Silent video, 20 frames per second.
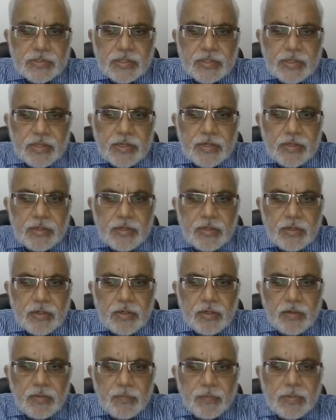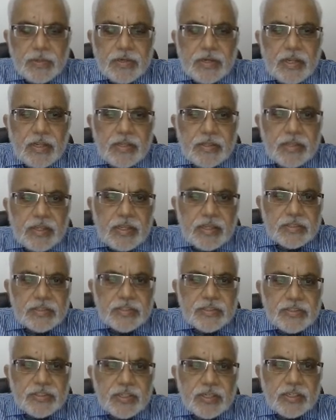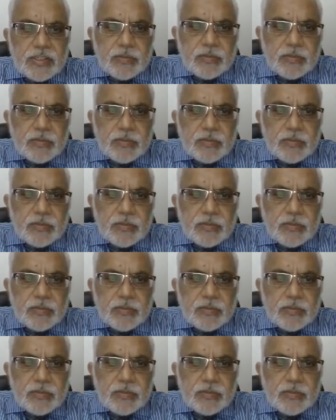are there, but the essential and